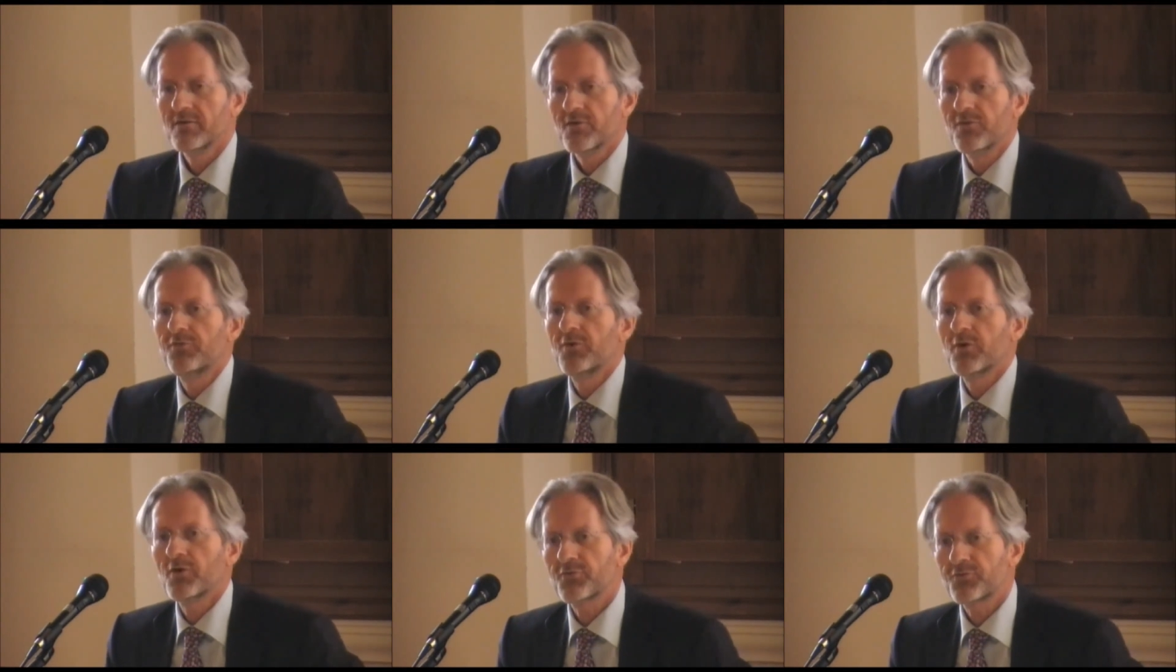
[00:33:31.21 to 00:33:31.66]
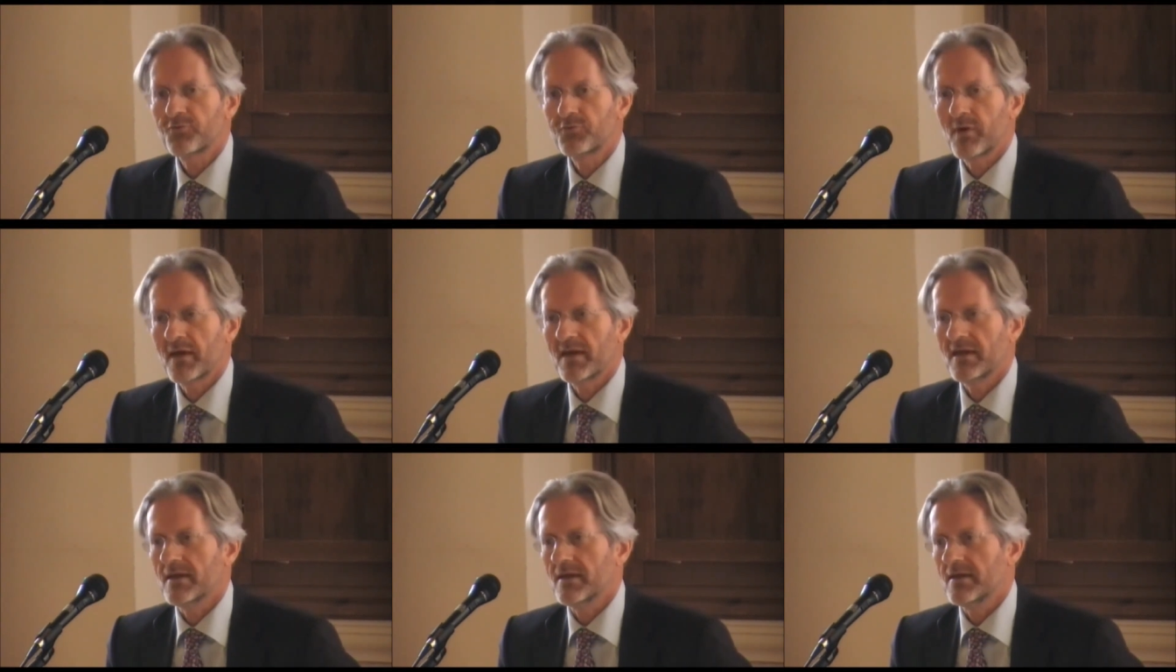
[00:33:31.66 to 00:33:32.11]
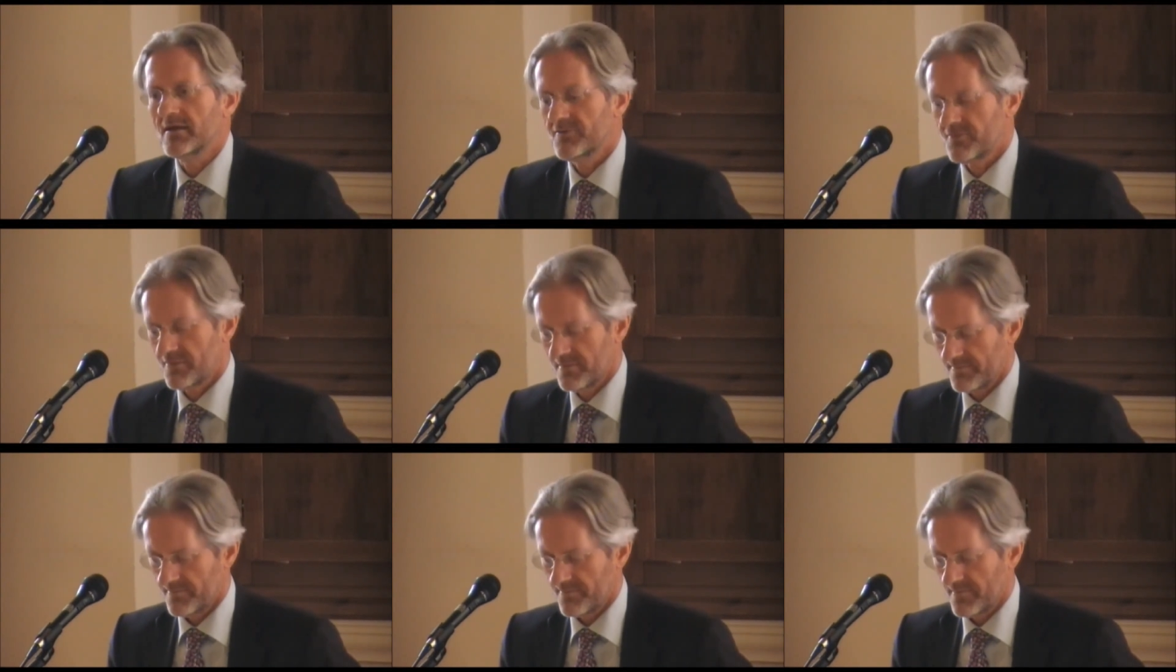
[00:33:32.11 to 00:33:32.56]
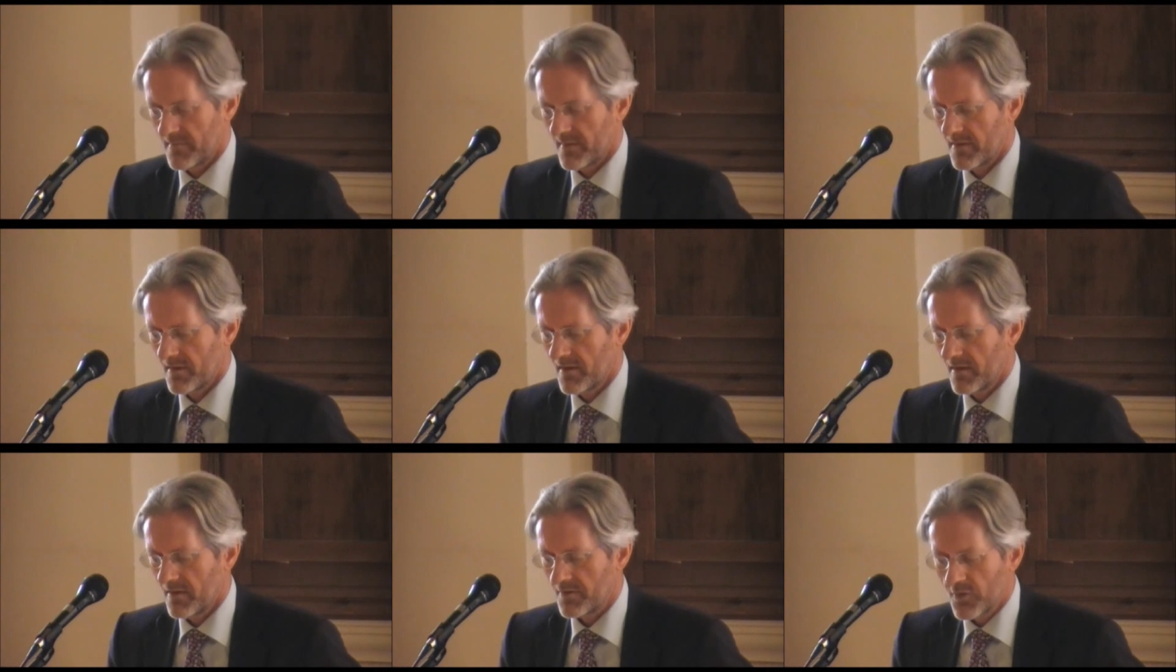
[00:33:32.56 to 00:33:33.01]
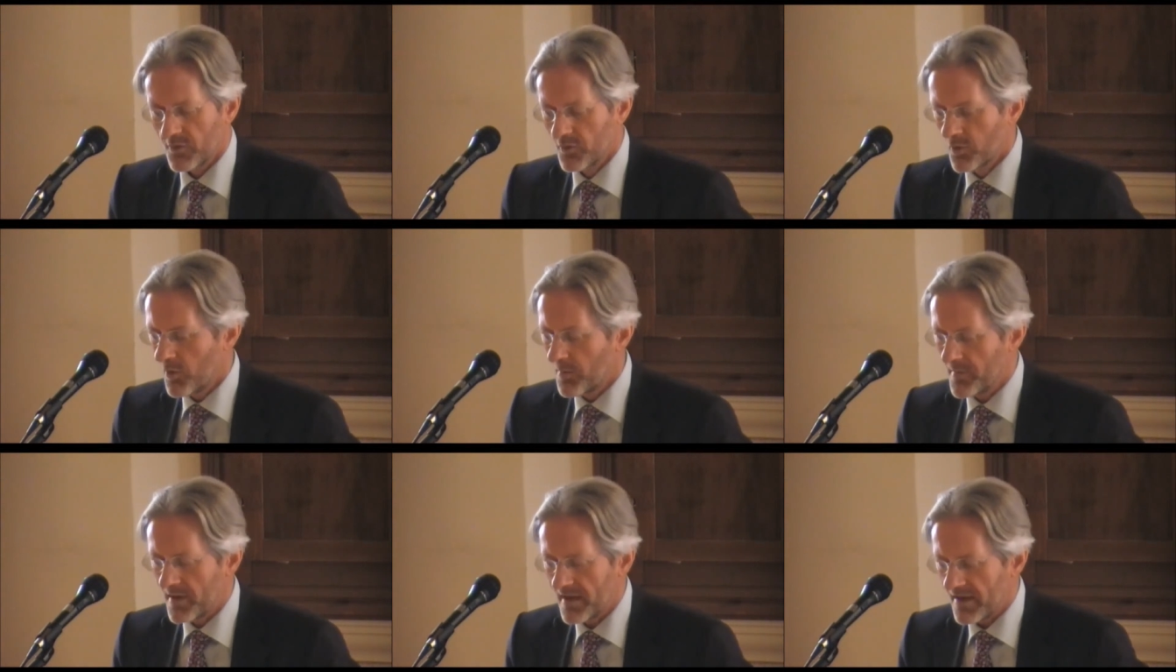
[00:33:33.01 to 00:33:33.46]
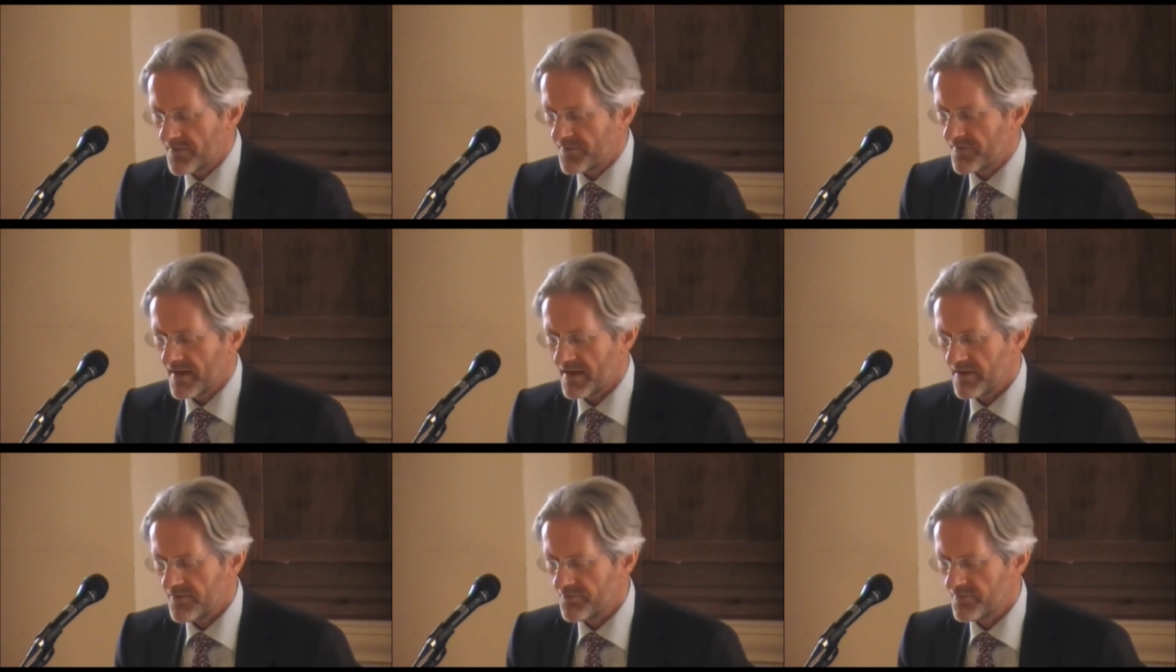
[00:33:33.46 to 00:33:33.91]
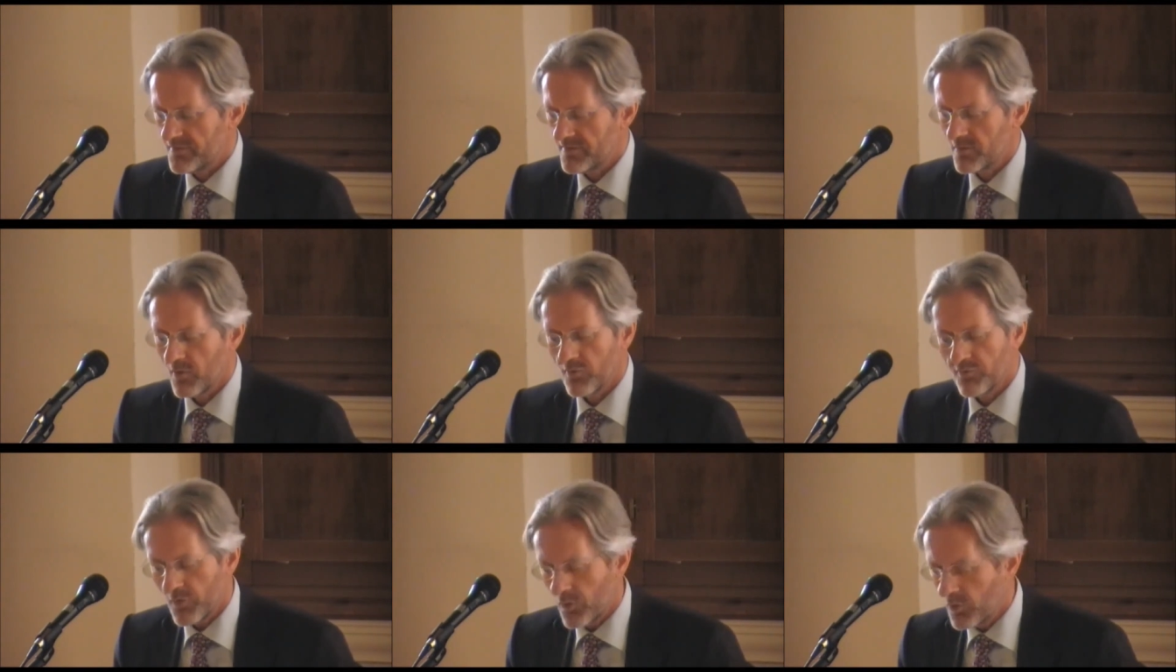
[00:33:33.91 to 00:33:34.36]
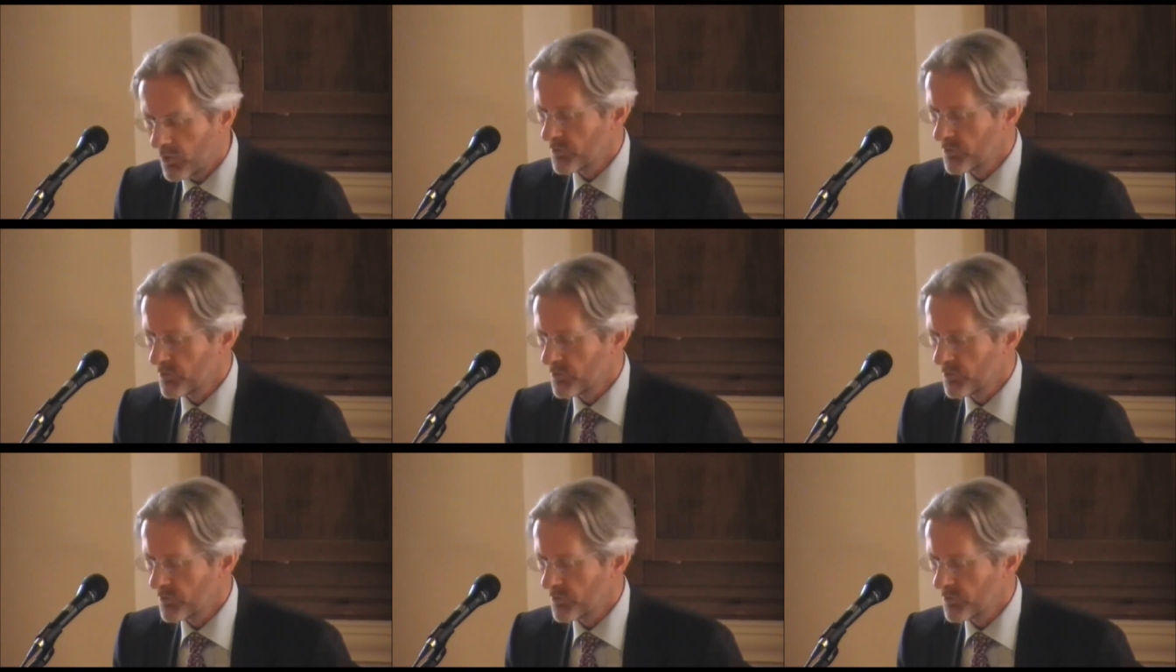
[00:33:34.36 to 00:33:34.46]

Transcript: The first way is the normalization of